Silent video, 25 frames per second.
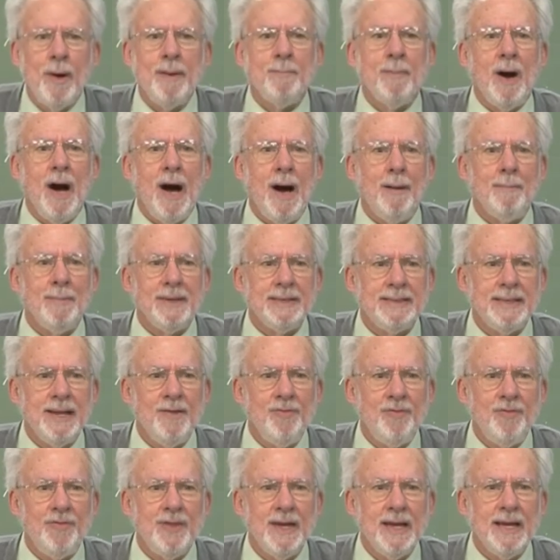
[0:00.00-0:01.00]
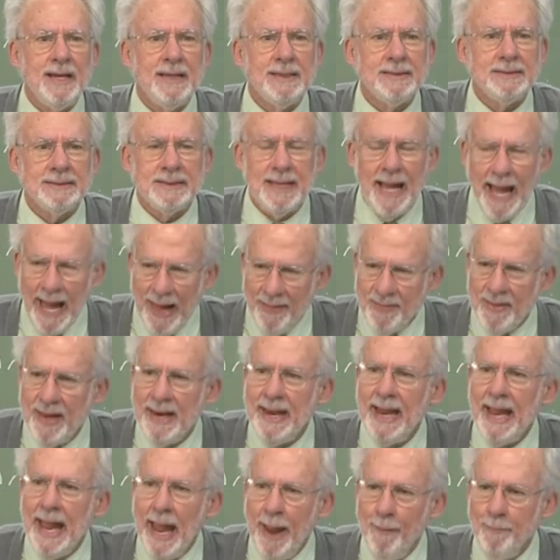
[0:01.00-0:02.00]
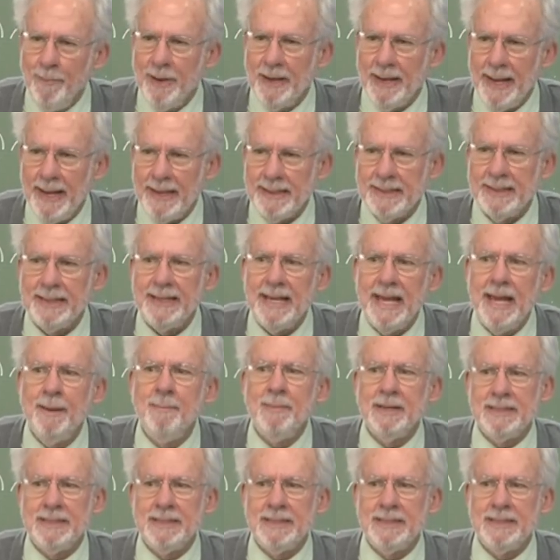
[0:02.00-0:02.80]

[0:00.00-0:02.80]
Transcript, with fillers: the way Muhammad did things and then emulating,